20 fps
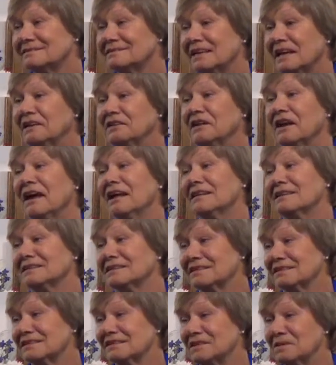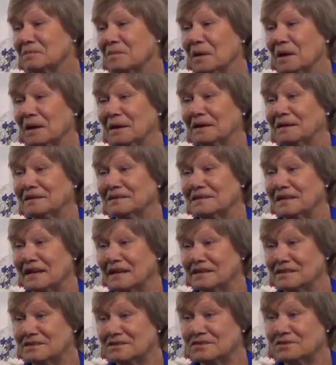And yet, the mind
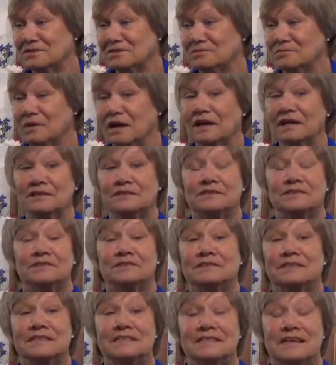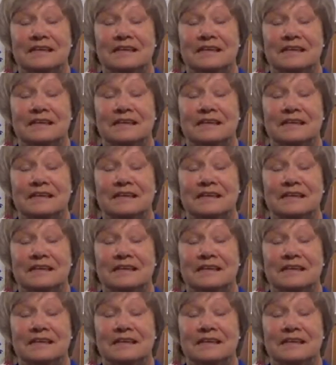tends to wander, it